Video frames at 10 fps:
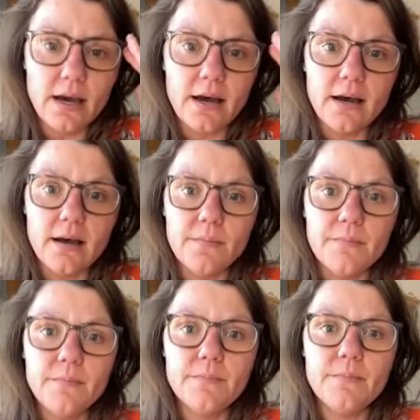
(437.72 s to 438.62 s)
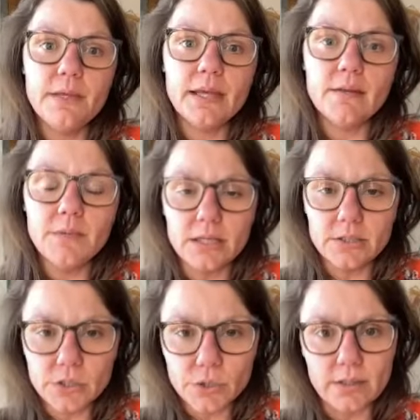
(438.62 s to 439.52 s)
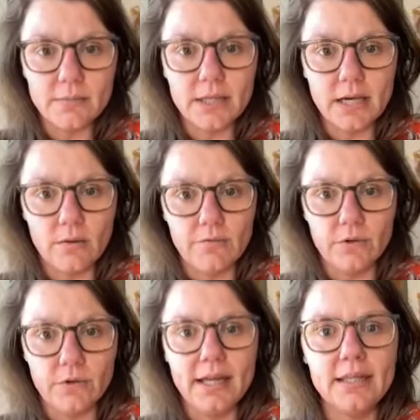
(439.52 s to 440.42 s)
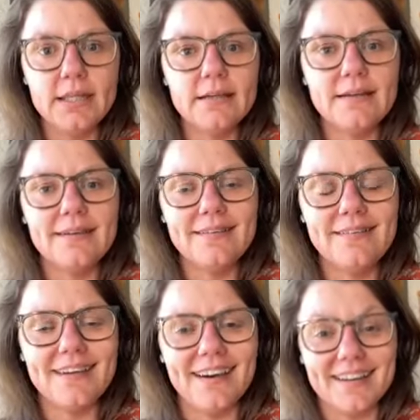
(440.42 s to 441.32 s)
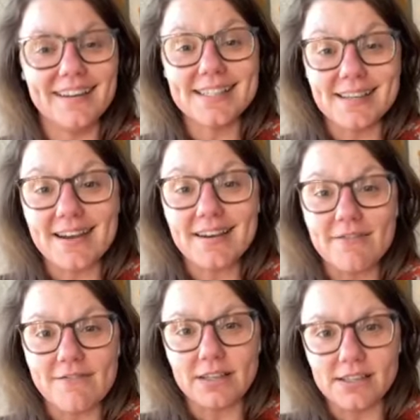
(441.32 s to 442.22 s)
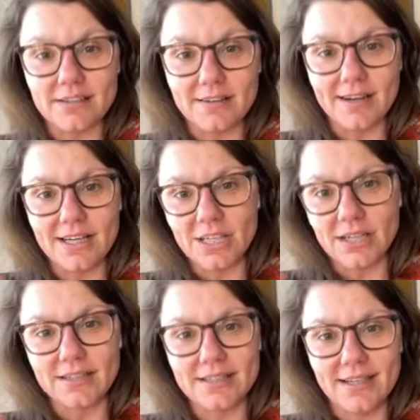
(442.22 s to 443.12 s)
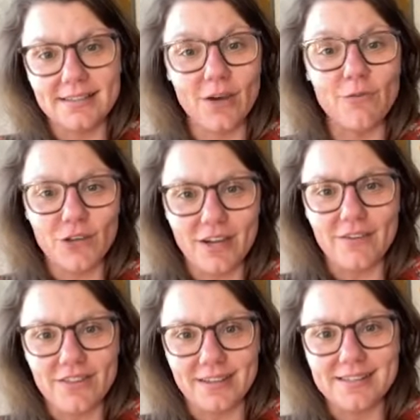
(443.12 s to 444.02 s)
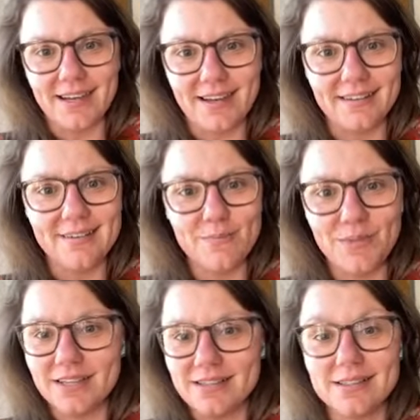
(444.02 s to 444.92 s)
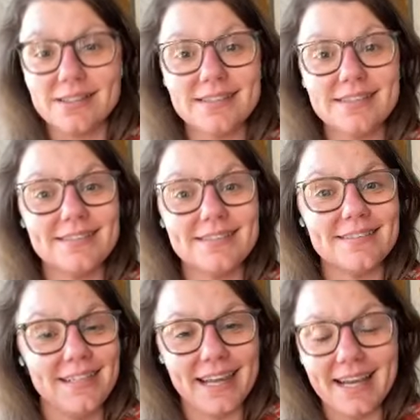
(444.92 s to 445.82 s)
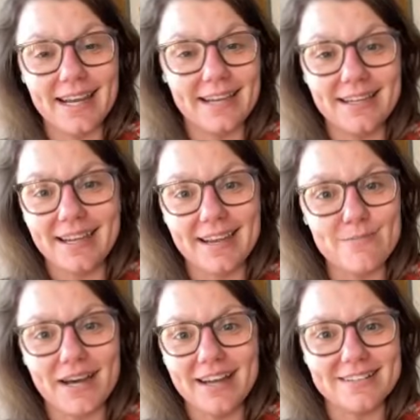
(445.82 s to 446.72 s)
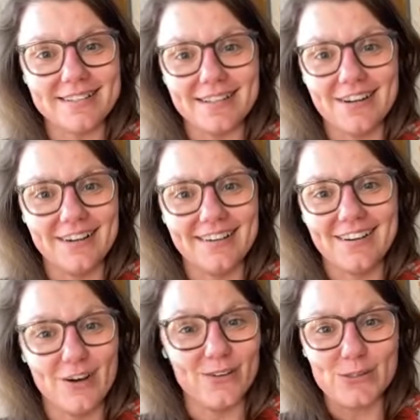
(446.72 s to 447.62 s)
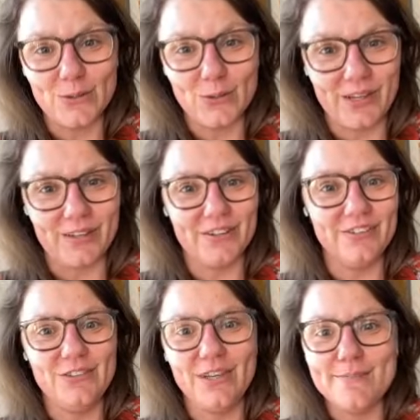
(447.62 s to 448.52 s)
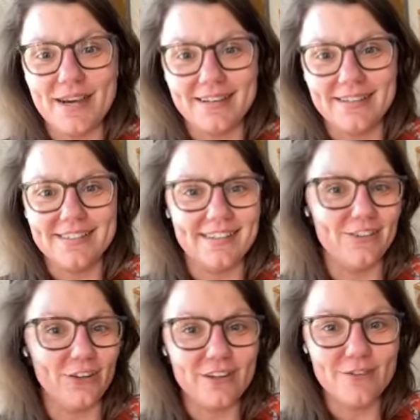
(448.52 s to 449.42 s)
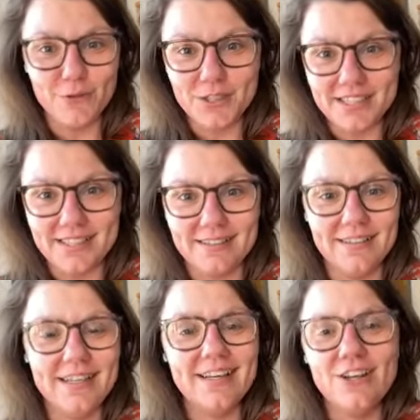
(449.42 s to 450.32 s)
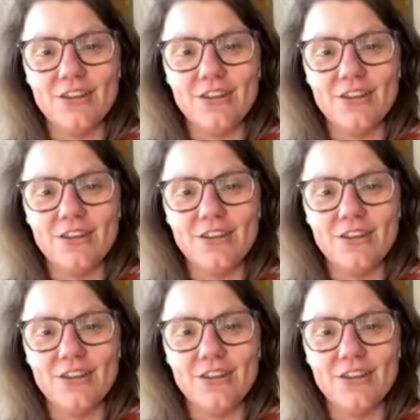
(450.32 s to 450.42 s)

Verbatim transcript: um, can be extremely helpful. And then honestly, an investor agent, it's helpful to have a thick skin because you get it you get buyers that aren't always loyal you get buyers that are looking for a deal